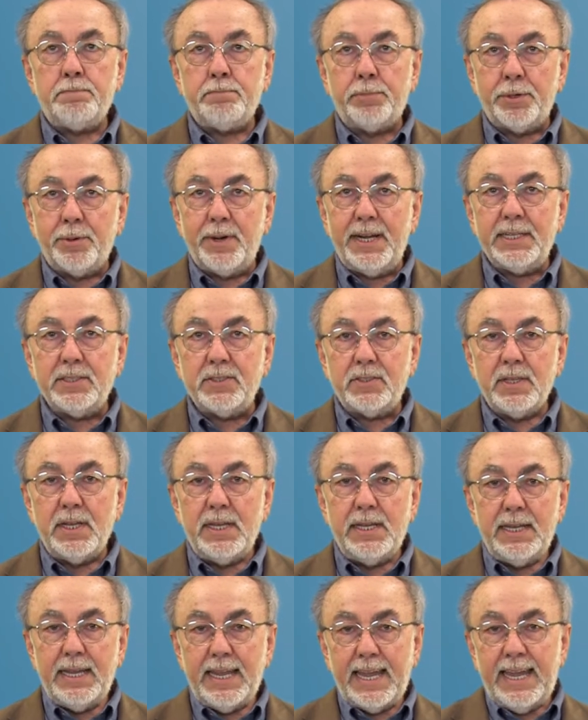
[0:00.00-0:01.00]
operates
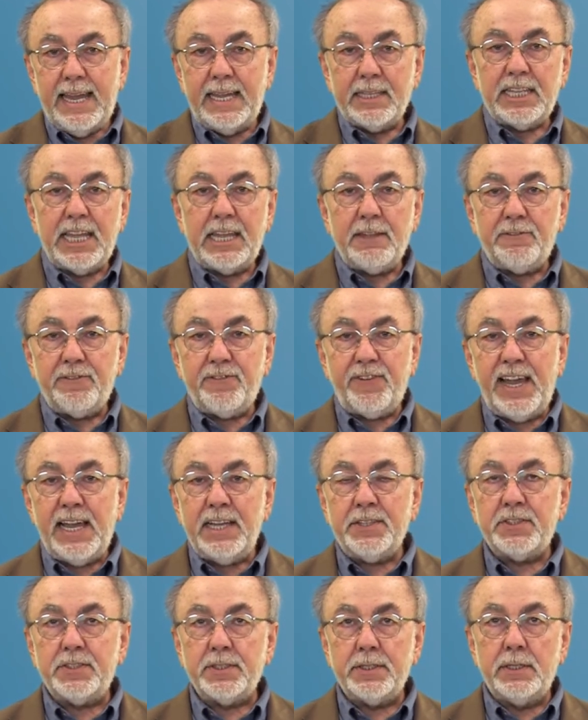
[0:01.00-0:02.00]
at a
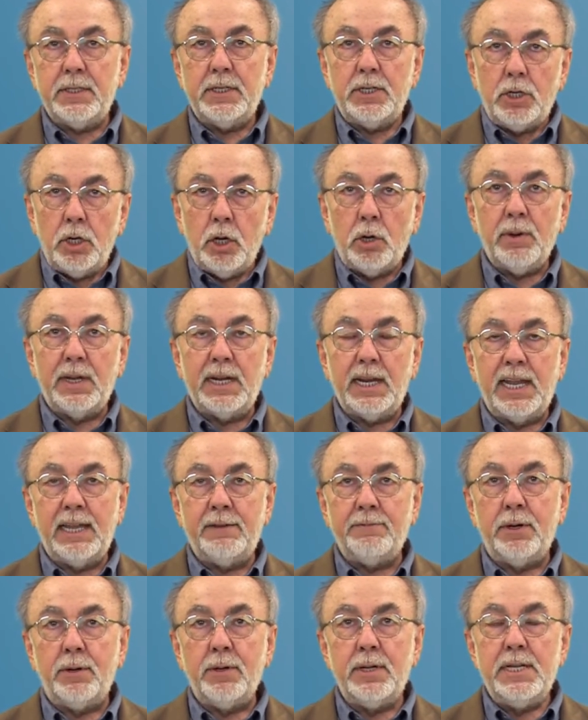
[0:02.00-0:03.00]
faster, lower
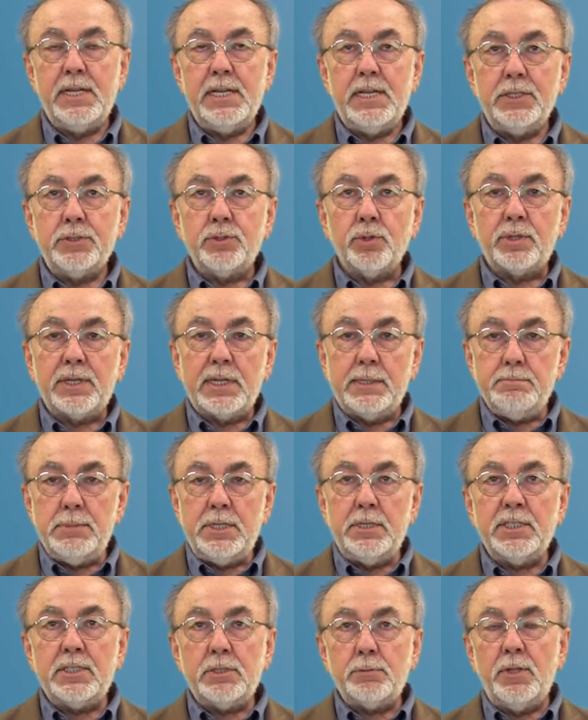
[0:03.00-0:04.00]
level. So
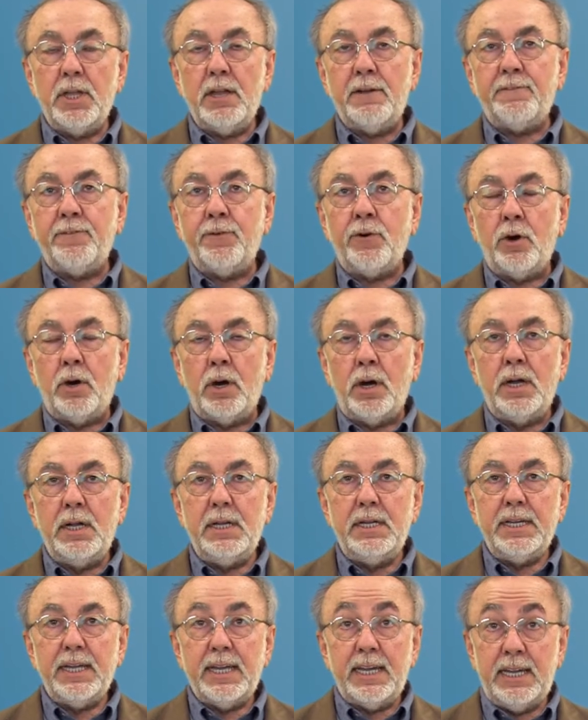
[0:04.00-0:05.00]
communities, therefore,
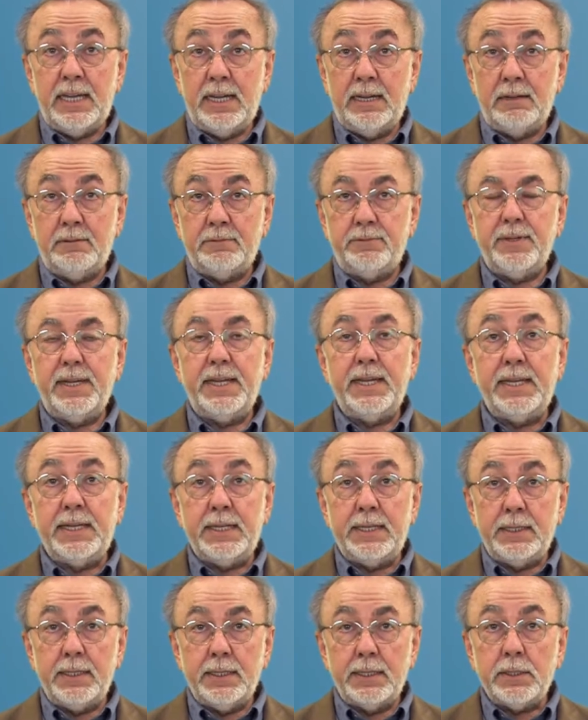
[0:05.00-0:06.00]
have
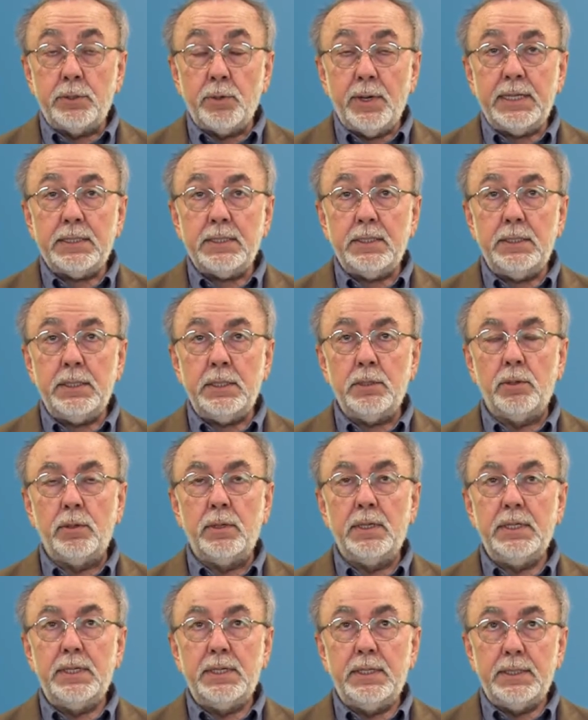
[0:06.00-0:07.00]
a great
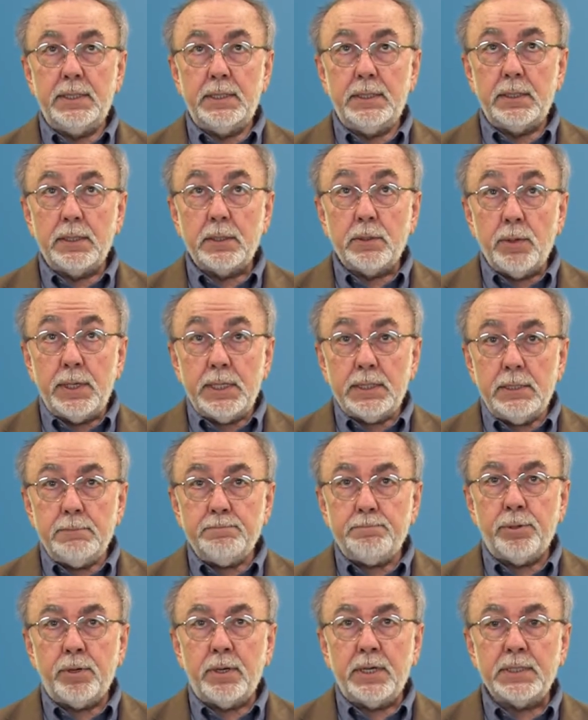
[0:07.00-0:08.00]
deal, great
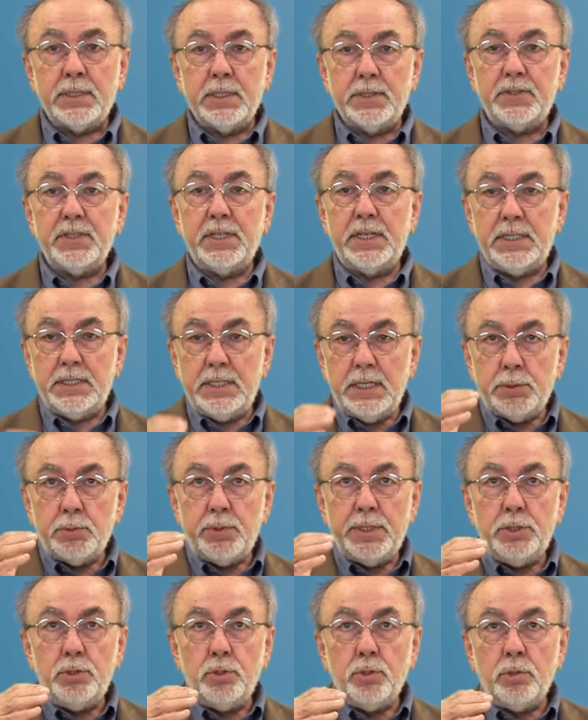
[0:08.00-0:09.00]
importance in the
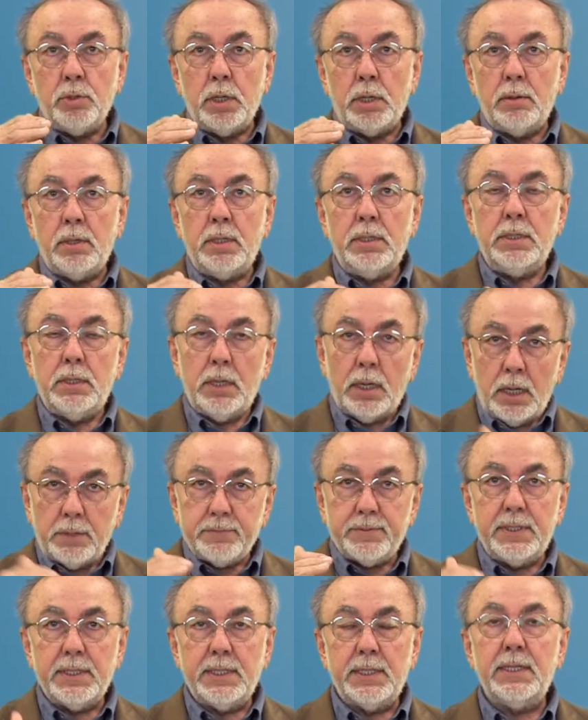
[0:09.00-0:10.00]
renewal
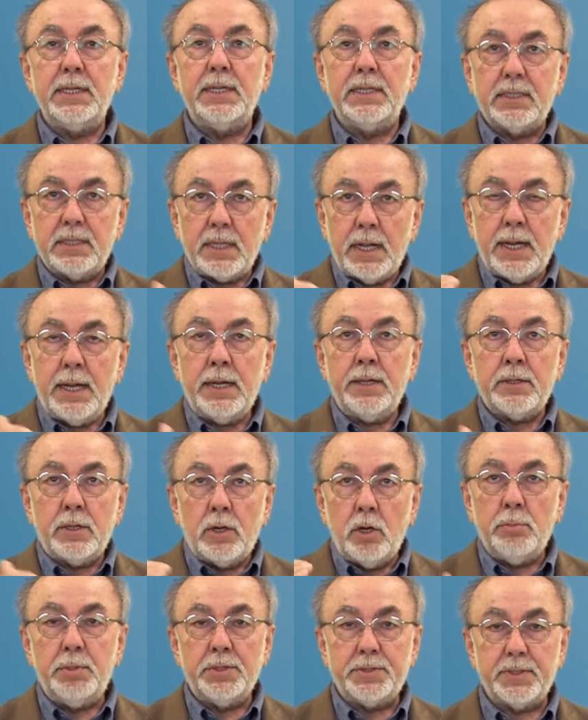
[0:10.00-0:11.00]
of the entire
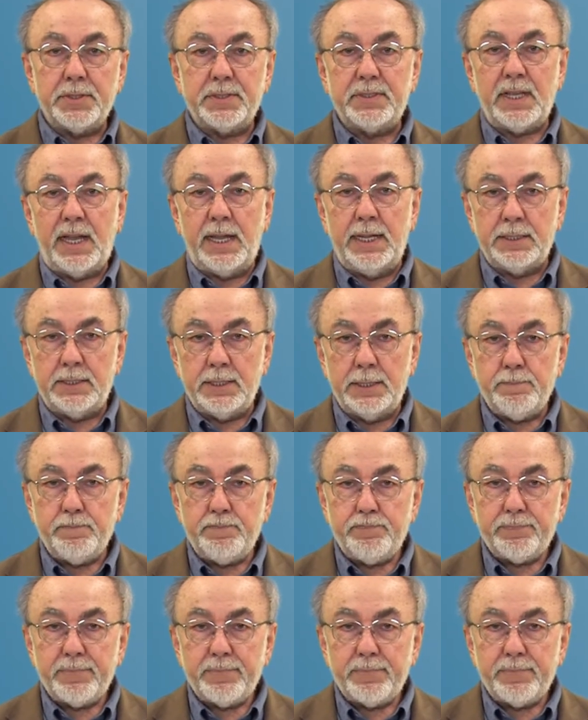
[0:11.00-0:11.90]
global society.